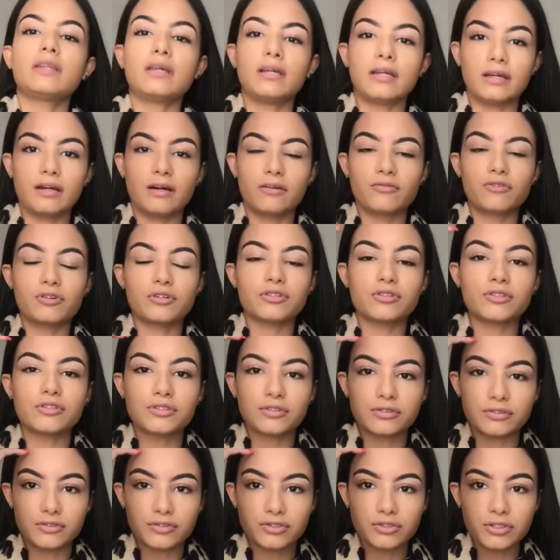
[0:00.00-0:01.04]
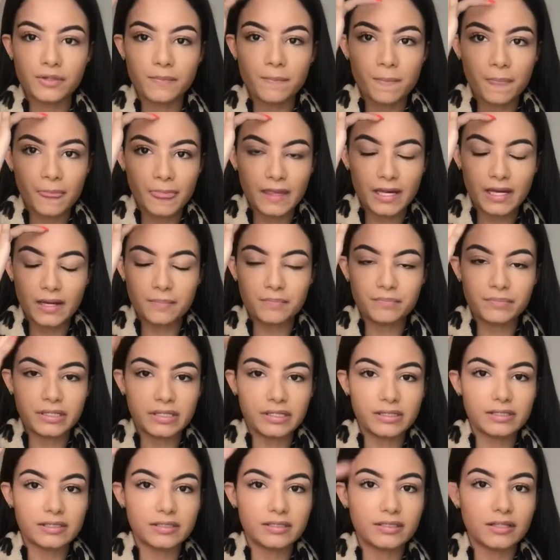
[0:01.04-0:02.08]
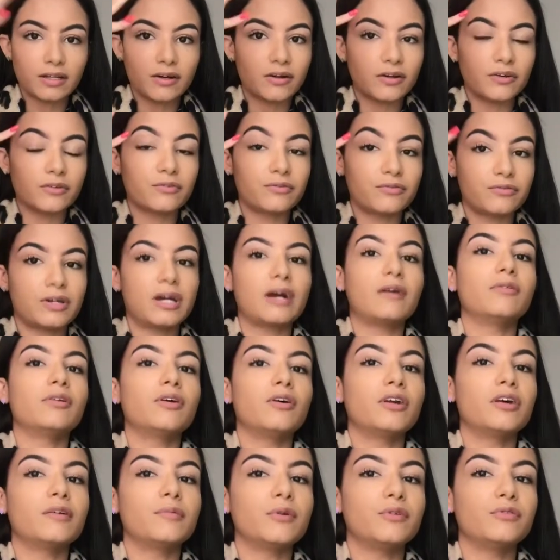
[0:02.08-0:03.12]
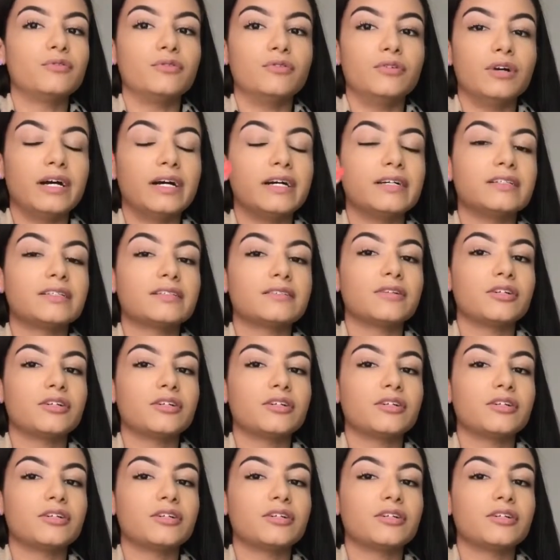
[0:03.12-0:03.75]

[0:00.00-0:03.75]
thing. I've got such a big like frown line on my forehead.